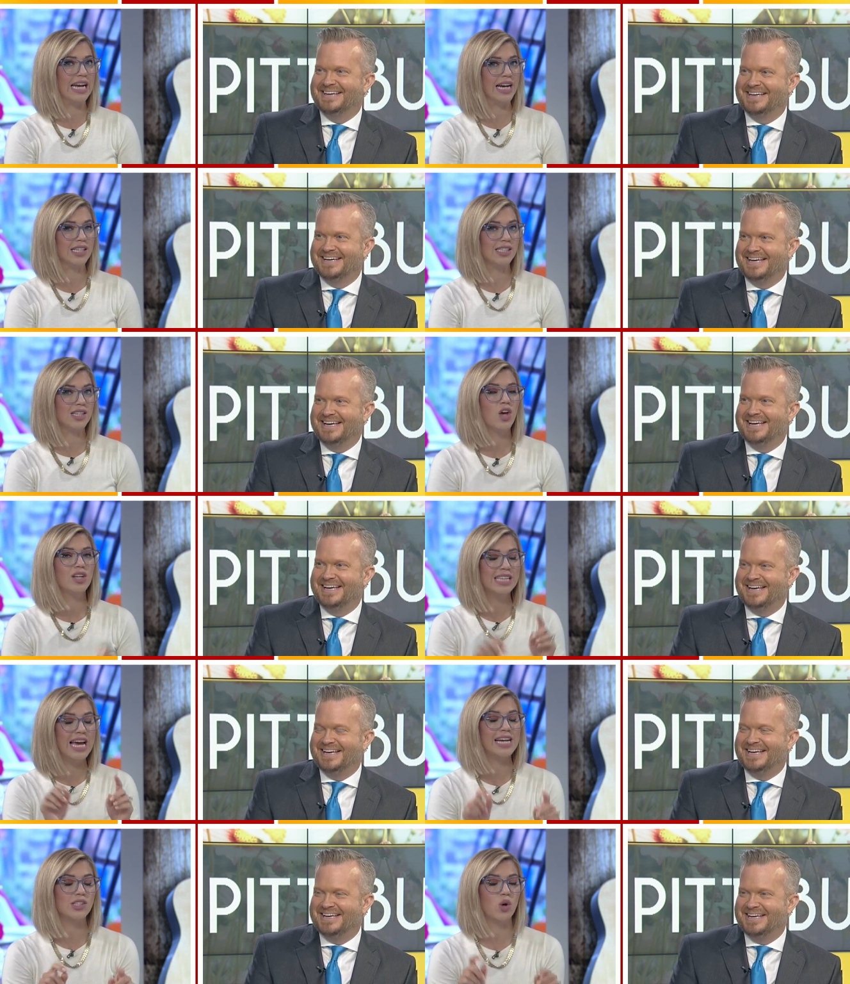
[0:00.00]
Speaker 1: task,
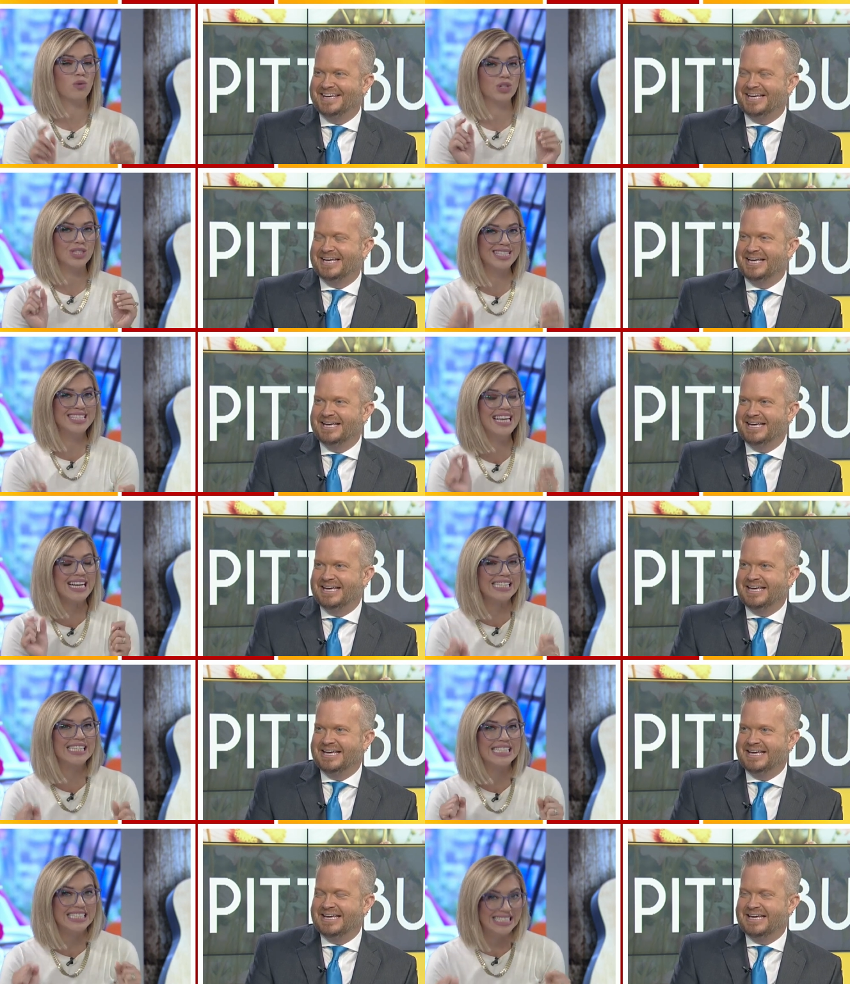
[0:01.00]
task over six
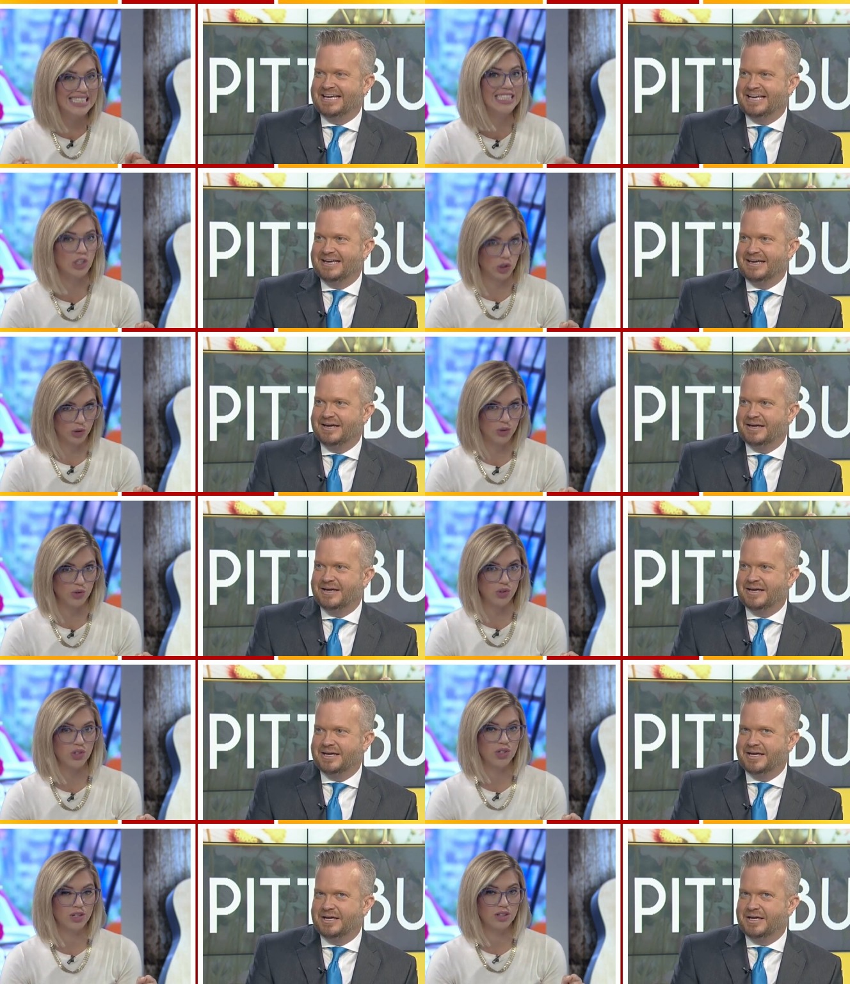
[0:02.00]
years
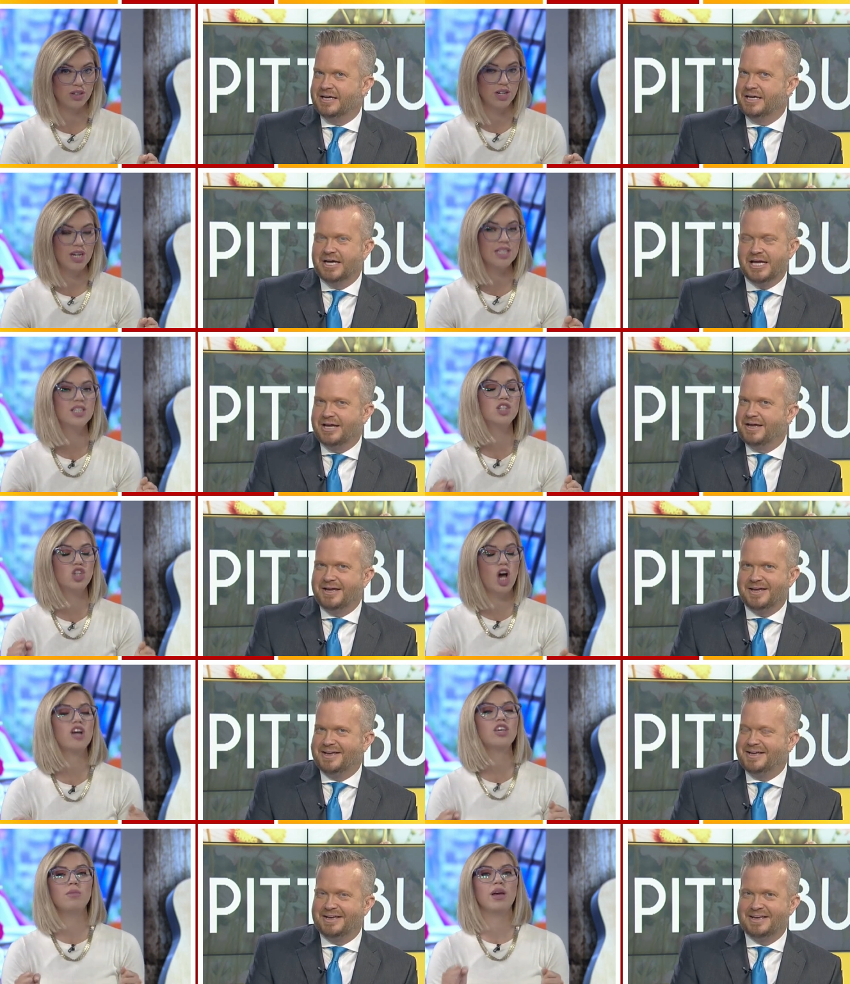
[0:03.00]
to
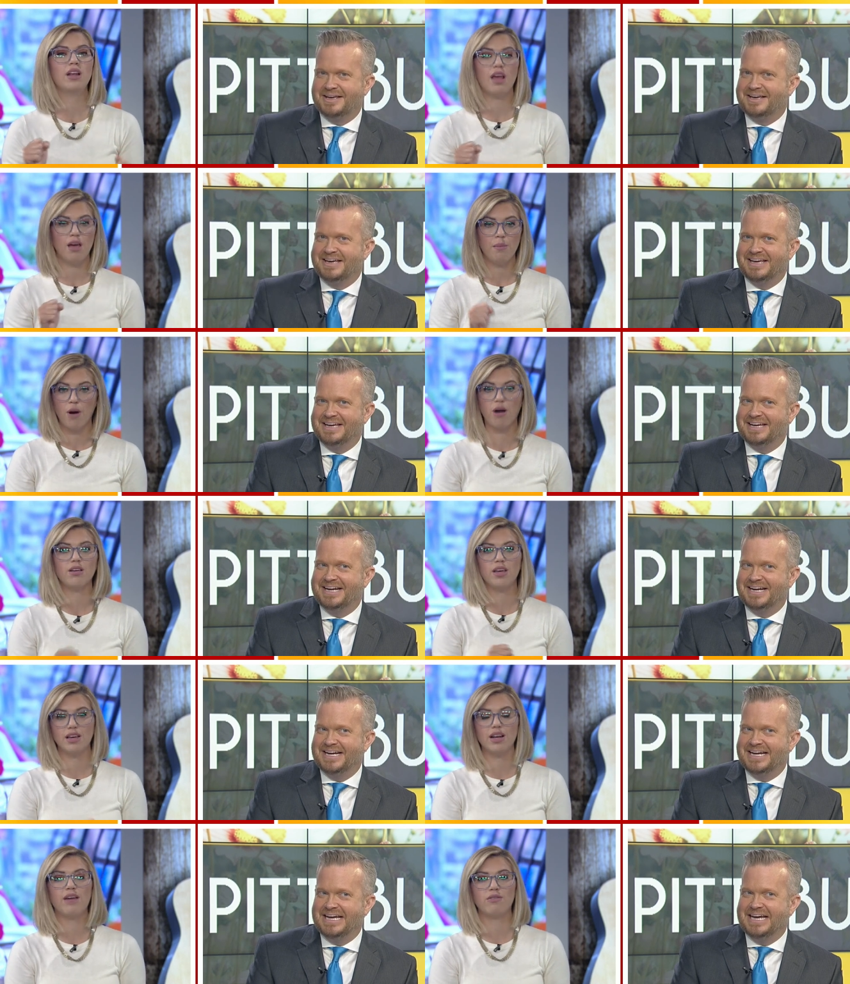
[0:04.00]
document
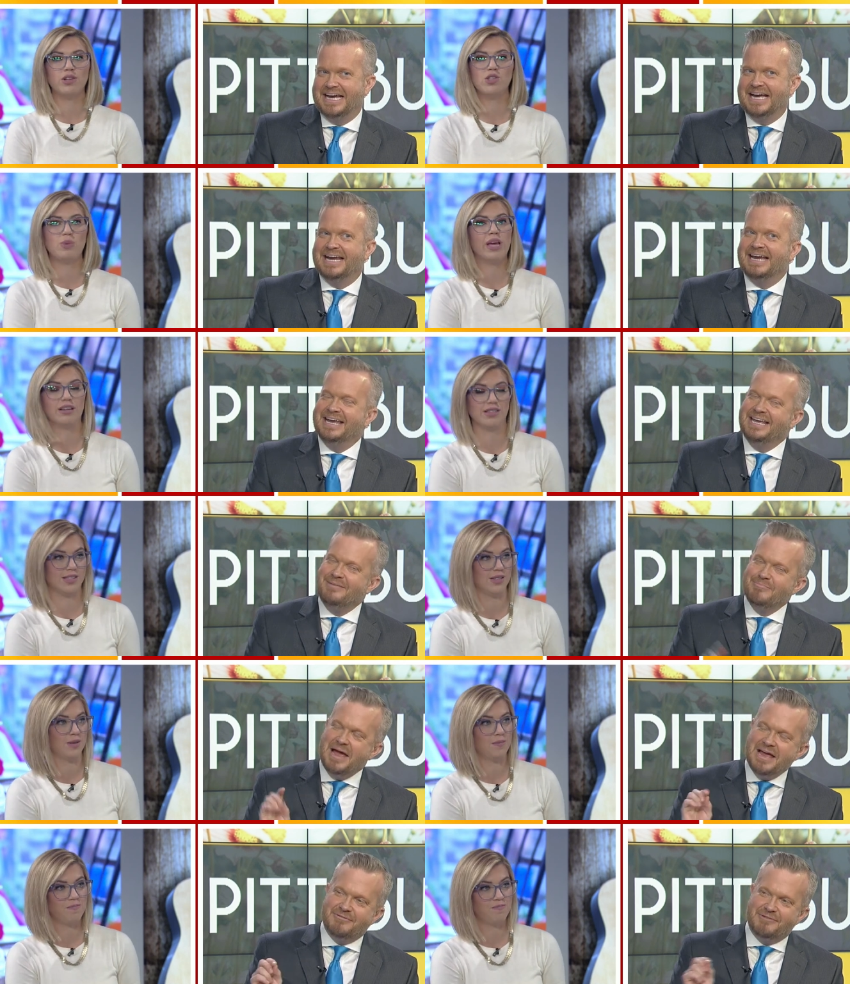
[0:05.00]
parking in every space. He
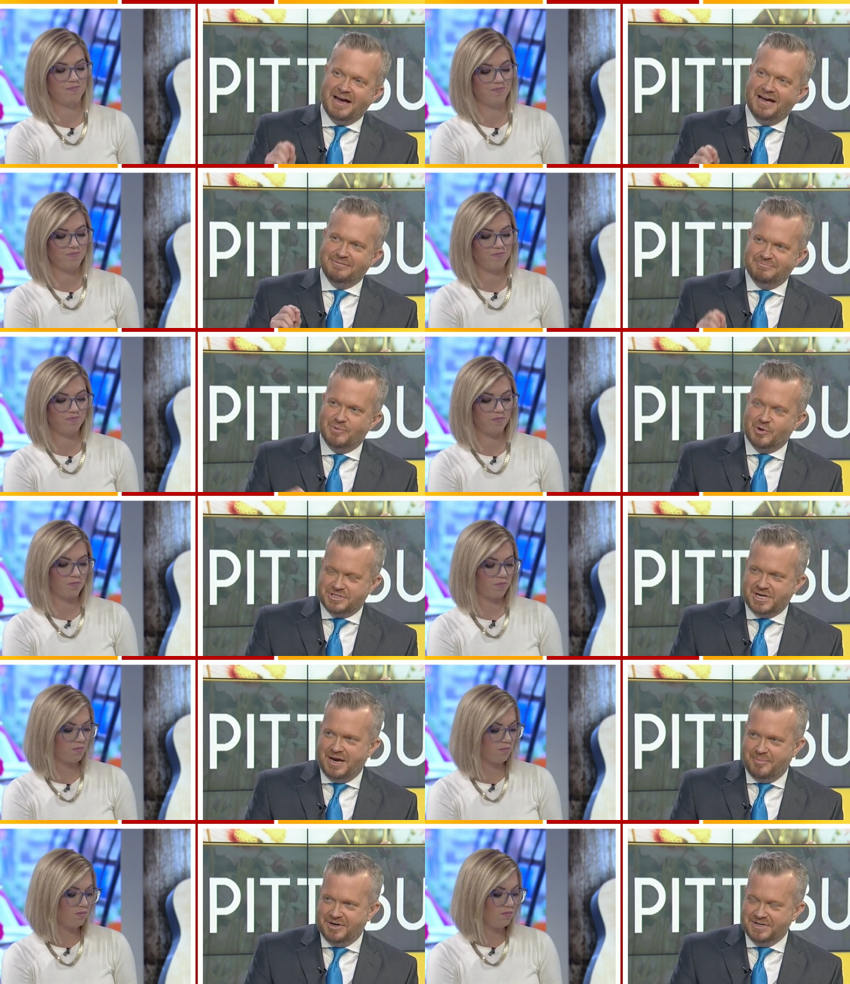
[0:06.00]
Speaker 2: may have had more
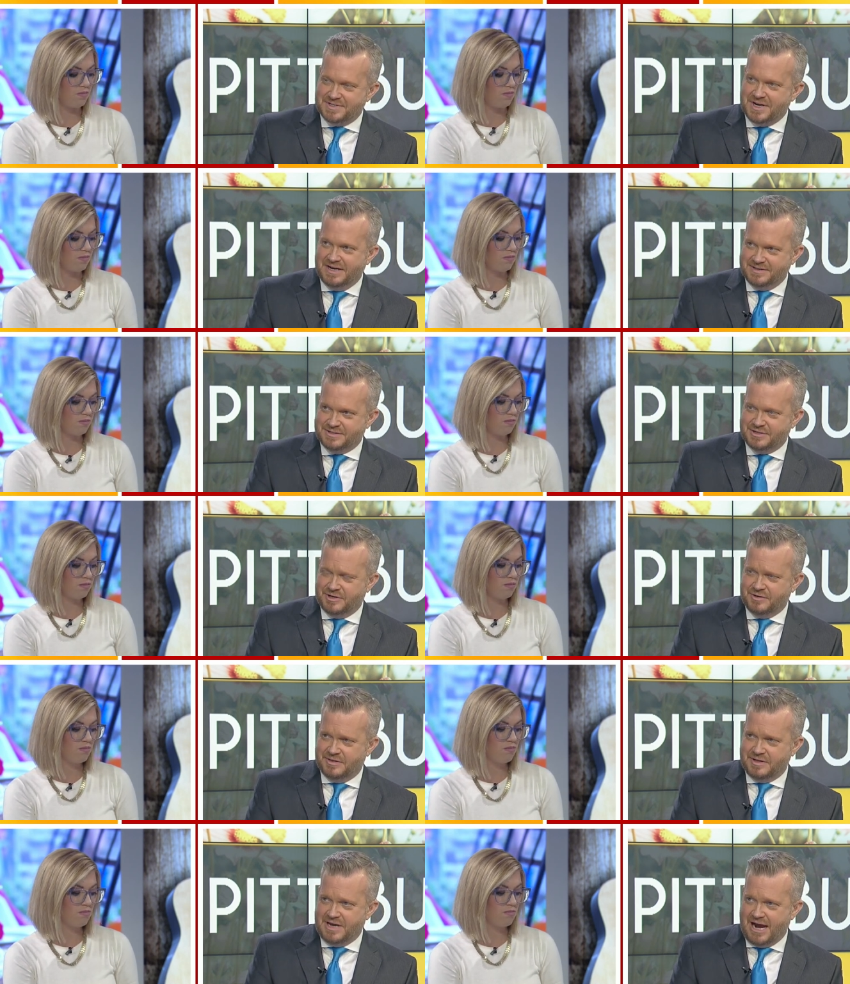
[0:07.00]
time on his hands
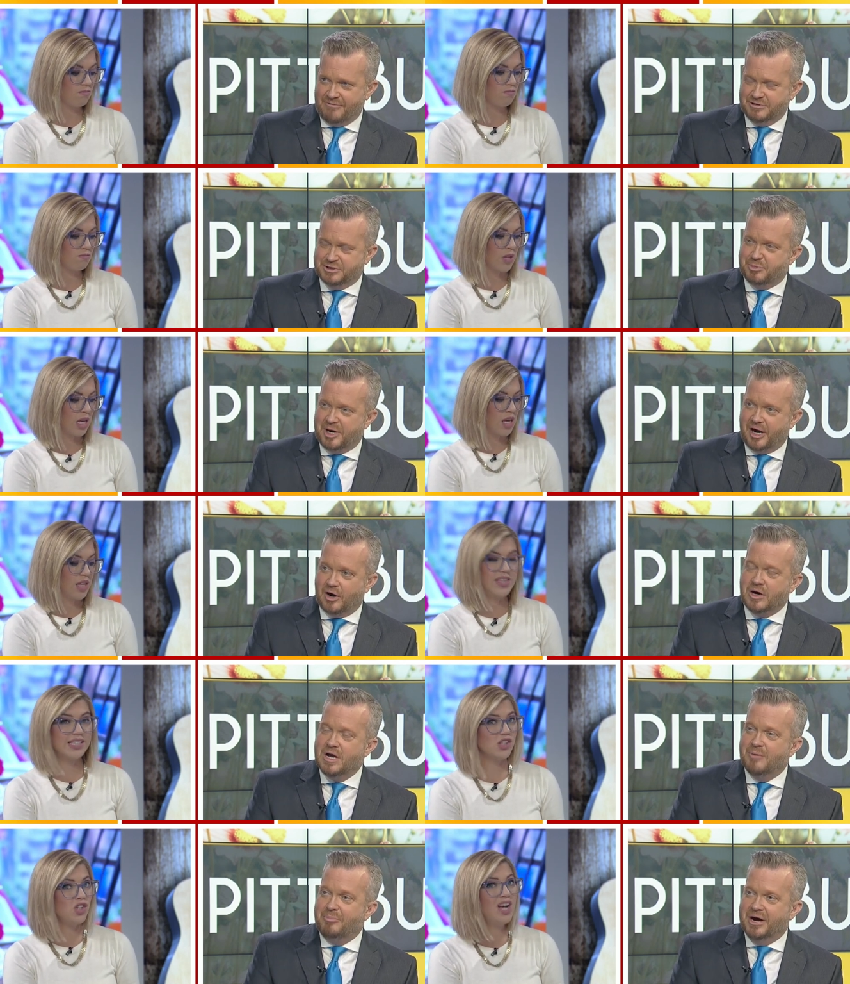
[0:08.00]
than the average bear.
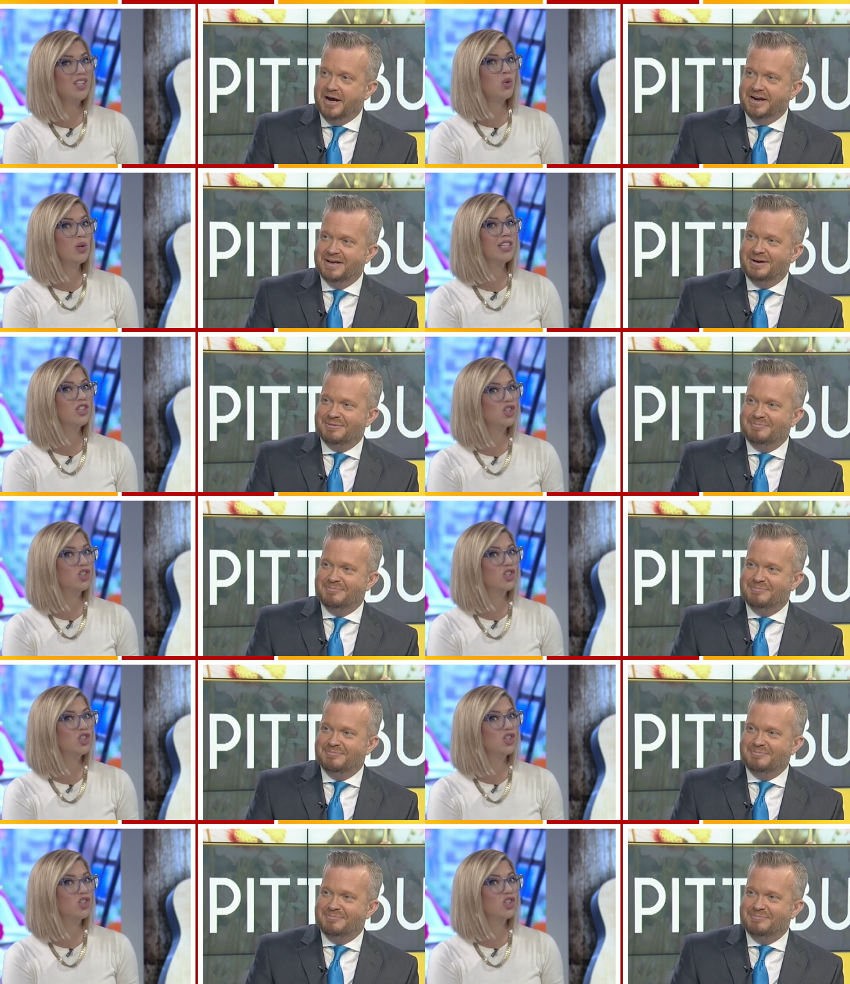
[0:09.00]
This is but, during,